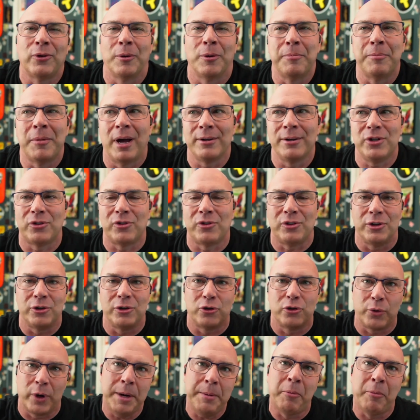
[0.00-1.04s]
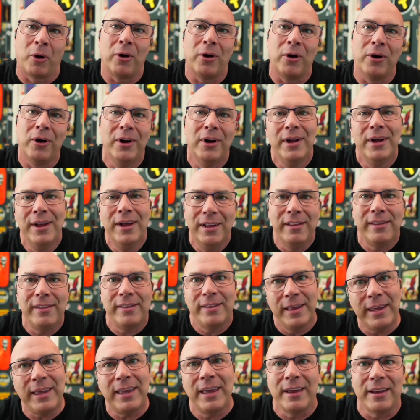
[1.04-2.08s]
So I'm not just a dreamer
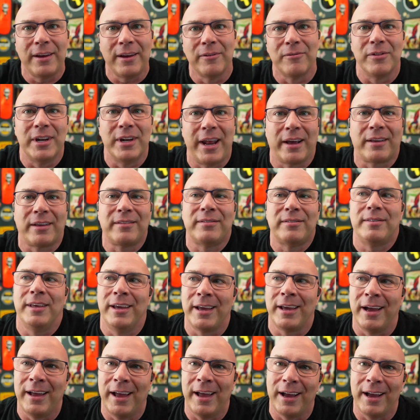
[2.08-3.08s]
thinking of the next thing.